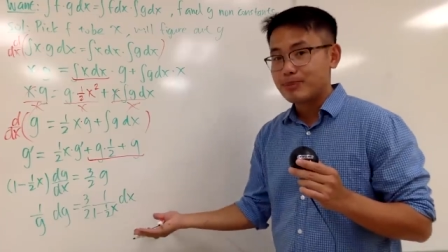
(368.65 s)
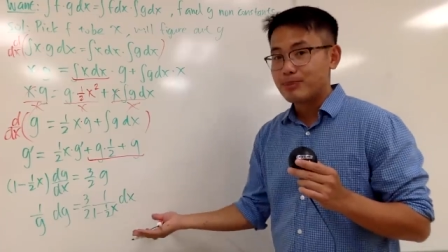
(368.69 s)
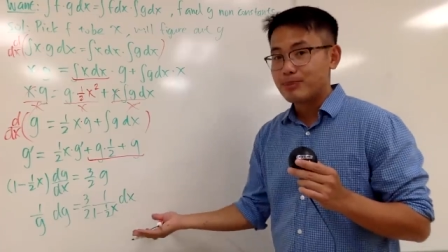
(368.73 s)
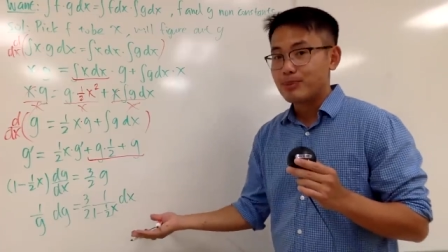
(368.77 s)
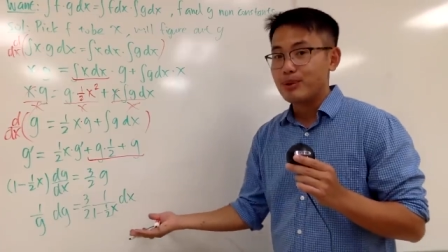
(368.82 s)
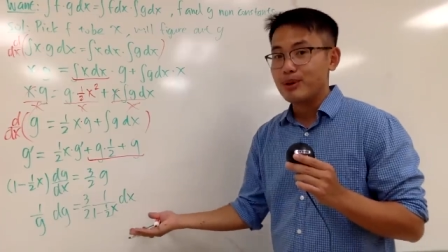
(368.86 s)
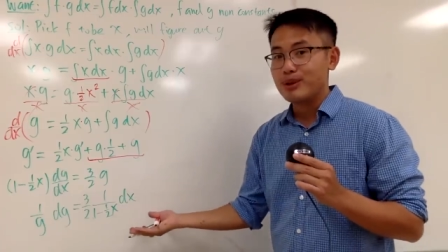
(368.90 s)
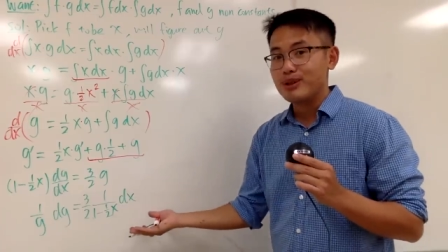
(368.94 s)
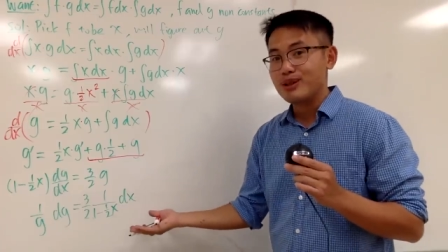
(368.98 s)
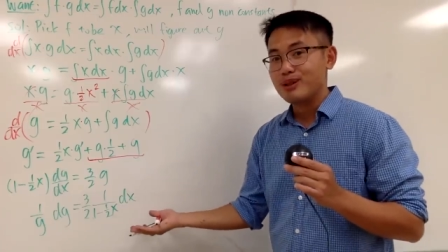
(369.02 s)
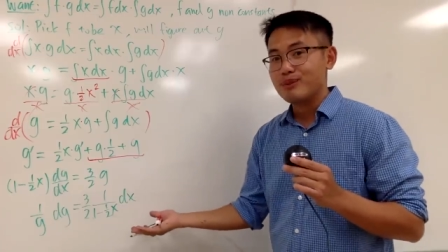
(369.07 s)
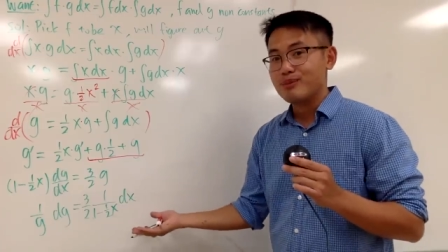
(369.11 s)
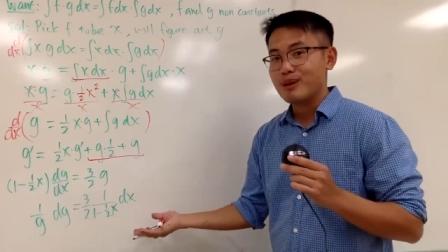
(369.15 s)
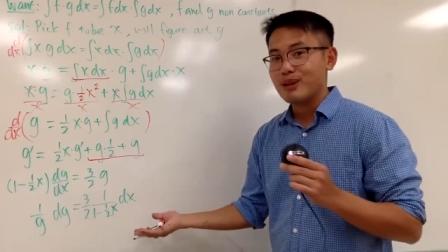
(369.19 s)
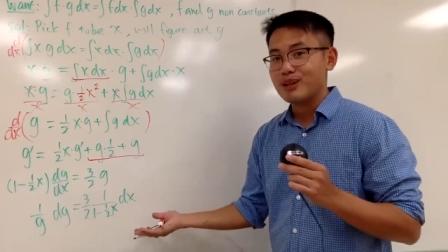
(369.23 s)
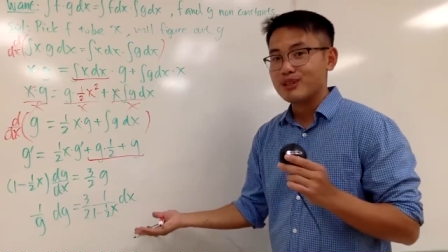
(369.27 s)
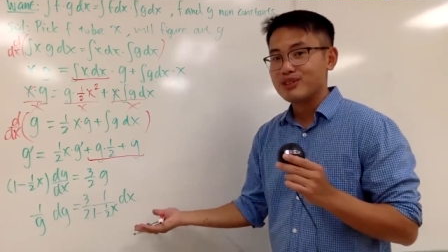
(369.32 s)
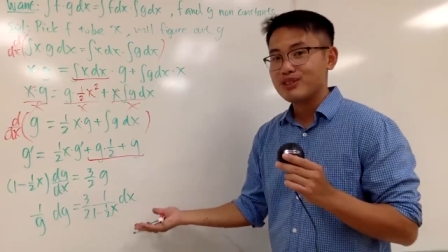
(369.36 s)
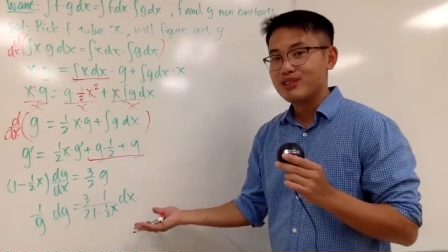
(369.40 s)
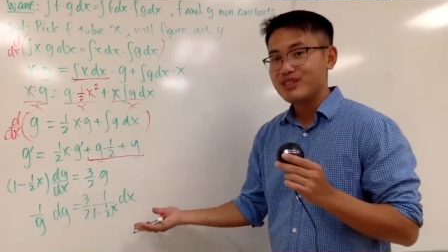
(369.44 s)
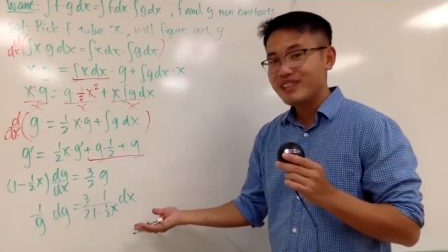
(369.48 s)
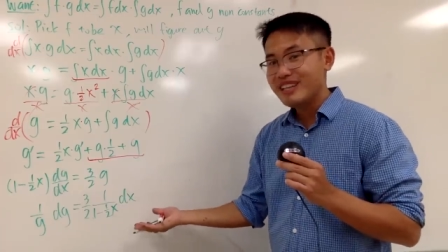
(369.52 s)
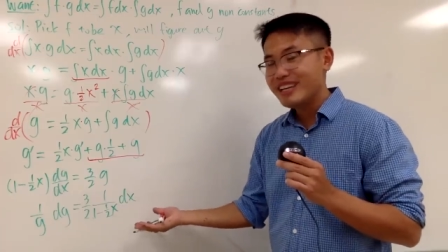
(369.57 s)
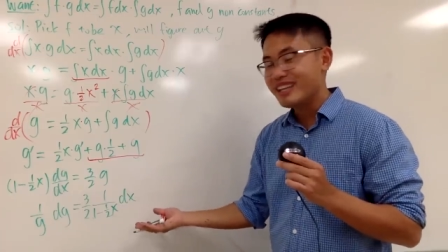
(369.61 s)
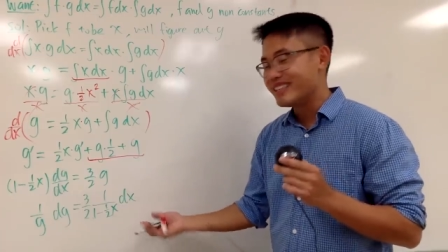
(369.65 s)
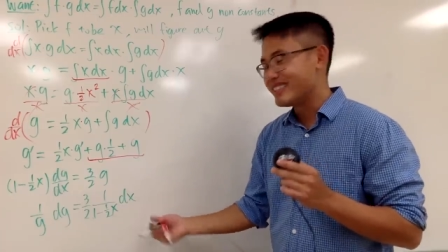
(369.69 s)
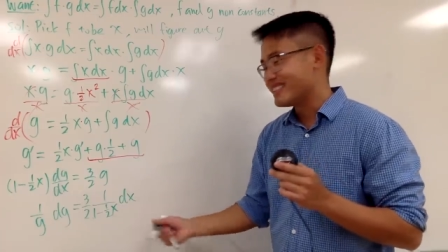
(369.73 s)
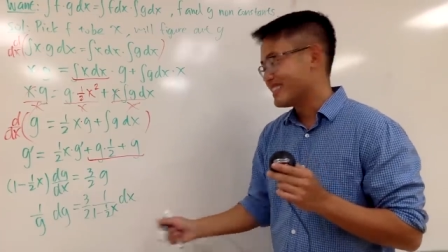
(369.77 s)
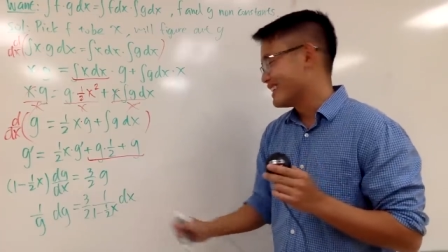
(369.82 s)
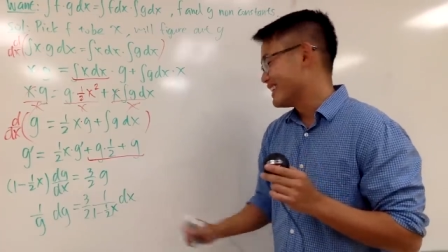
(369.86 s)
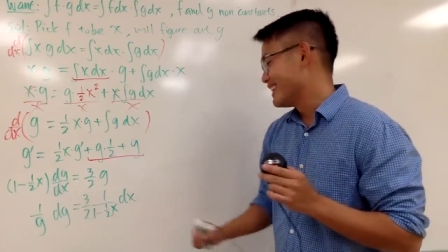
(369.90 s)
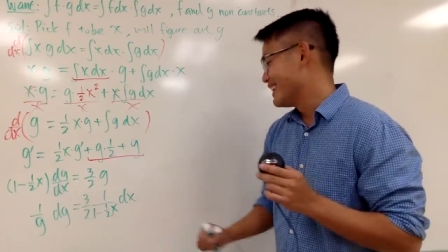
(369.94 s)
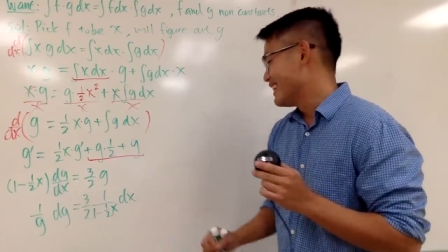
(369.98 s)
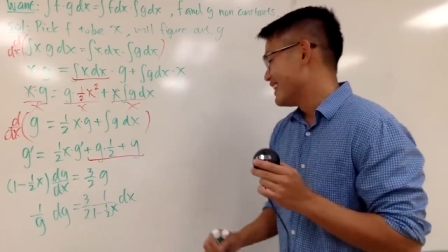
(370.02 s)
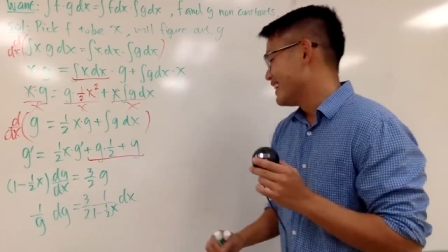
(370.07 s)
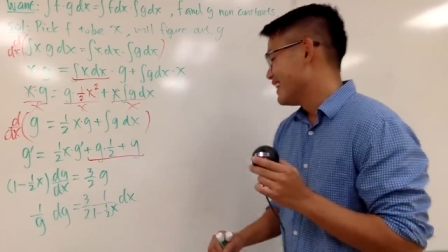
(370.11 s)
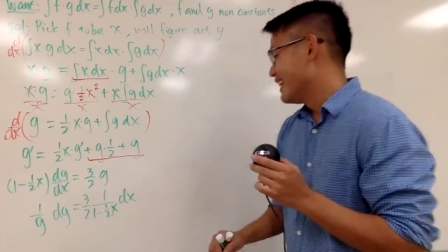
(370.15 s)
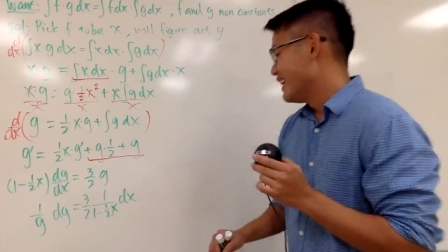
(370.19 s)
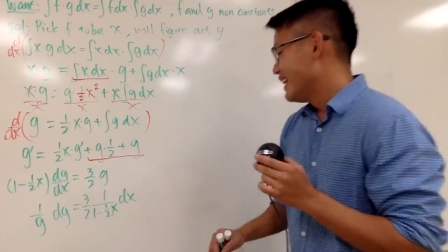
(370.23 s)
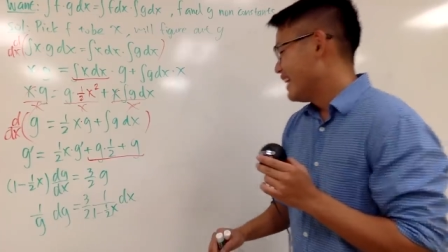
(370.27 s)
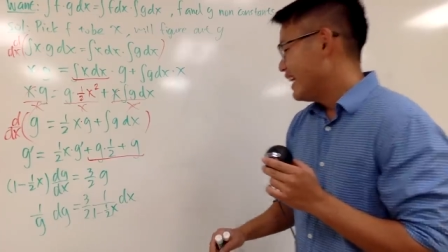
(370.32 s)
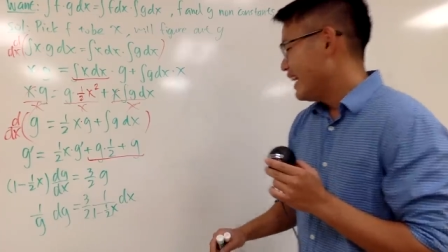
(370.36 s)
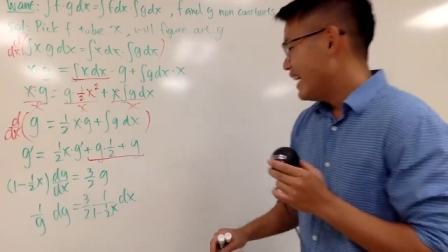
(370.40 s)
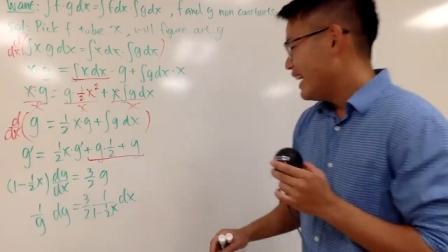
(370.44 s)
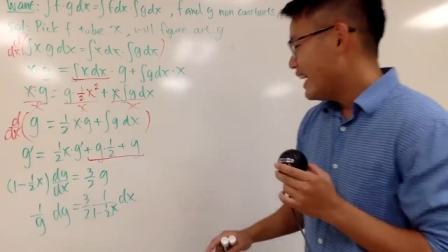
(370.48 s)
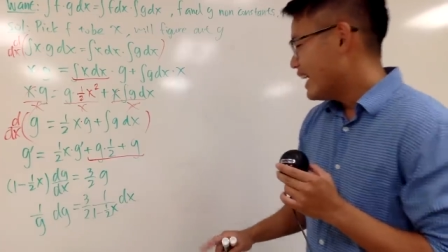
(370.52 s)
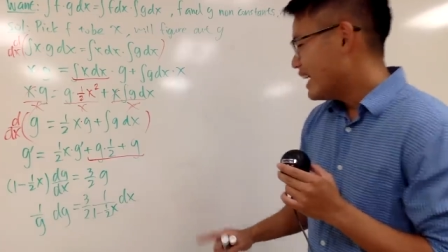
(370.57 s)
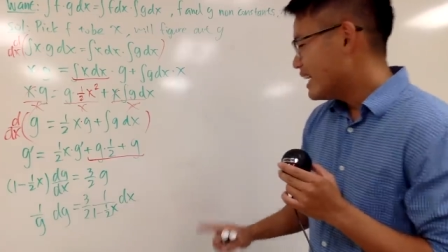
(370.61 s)
pretty much it.
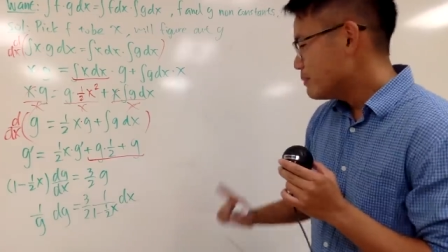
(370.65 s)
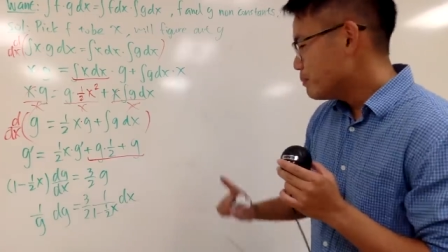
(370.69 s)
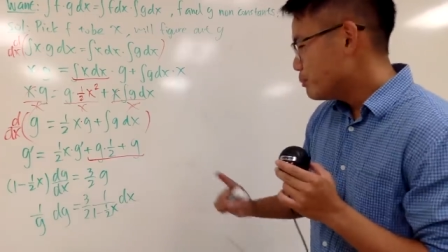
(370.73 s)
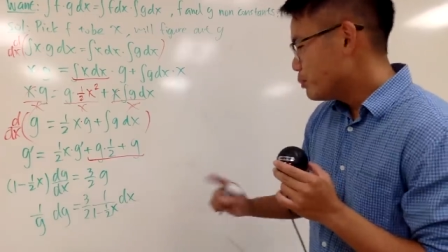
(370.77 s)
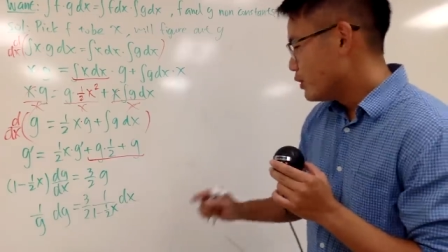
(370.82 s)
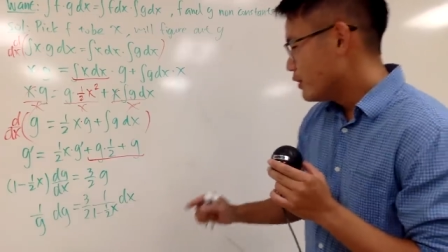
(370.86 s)
And